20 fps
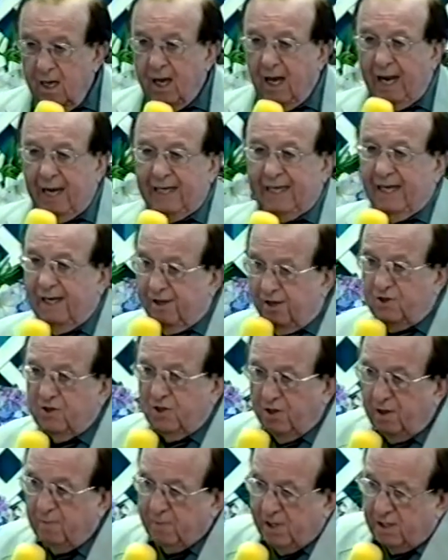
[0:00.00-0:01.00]
I got into
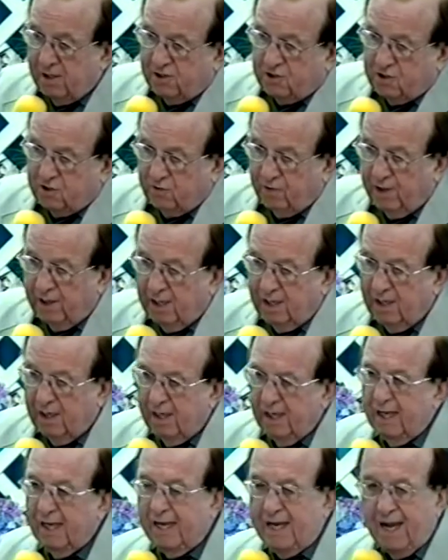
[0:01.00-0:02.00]
the ministry.
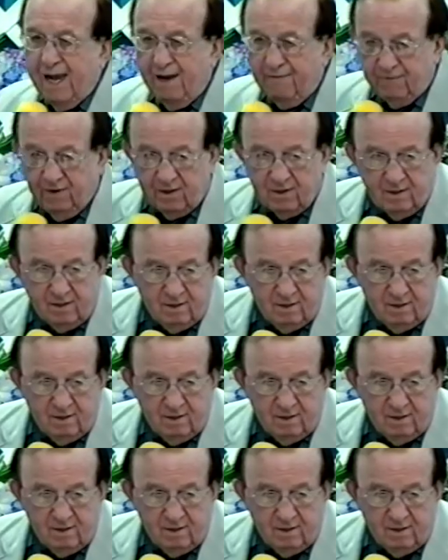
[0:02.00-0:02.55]
Never.